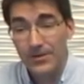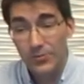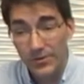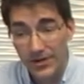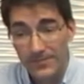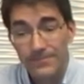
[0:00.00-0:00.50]

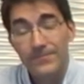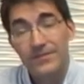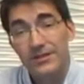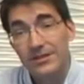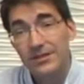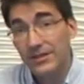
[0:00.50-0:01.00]
Well,
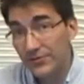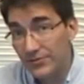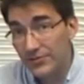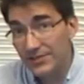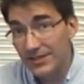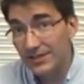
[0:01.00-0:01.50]
if
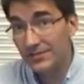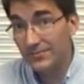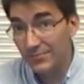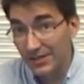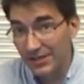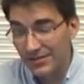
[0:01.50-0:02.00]
you
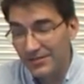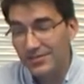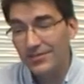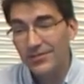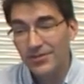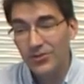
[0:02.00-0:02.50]
said B,
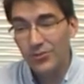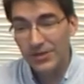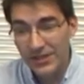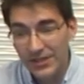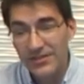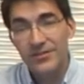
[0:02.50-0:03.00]
we
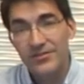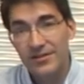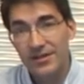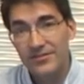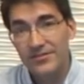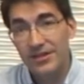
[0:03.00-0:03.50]
need to
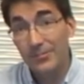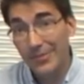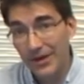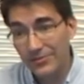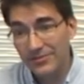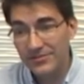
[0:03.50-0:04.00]
discuss
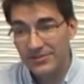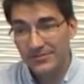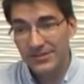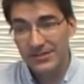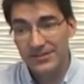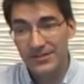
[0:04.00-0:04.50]
about some
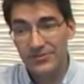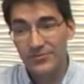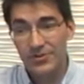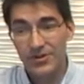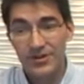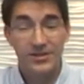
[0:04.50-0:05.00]
details
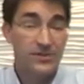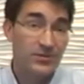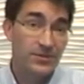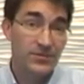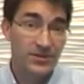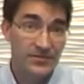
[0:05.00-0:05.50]
regarding the
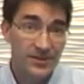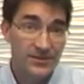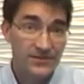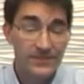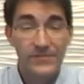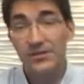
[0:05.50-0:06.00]
upcoming
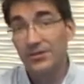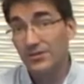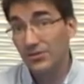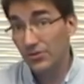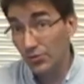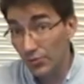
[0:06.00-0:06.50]
event,
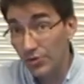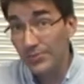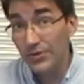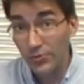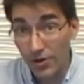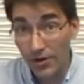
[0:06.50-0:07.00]
you would
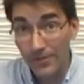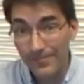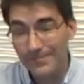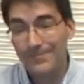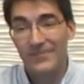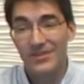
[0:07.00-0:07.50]
be wrong.
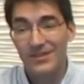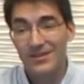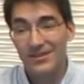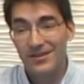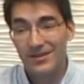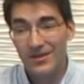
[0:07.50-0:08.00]

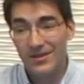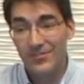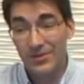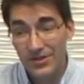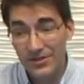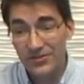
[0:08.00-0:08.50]

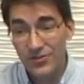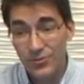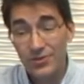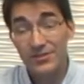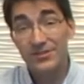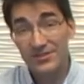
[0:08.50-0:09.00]
Because the
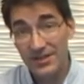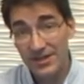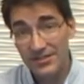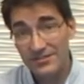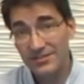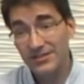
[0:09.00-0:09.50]
word
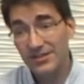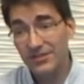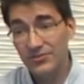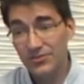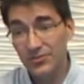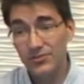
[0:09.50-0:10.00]
discuss
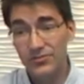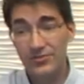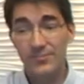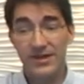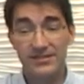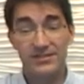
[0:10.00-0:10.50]
is
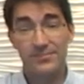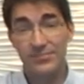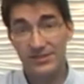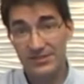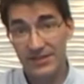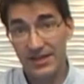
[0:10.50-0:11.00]
used by
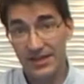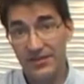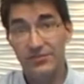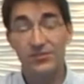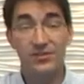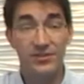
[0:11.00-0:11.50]
simply
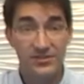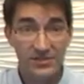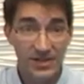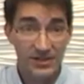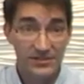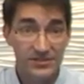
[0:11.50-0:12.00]
saying to
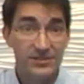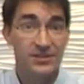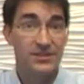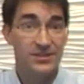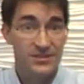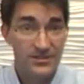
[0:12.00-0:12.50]
discuss
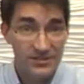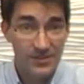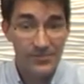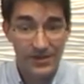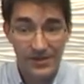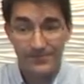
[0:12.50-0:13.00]

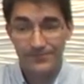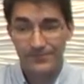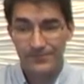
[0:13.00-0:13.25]
something.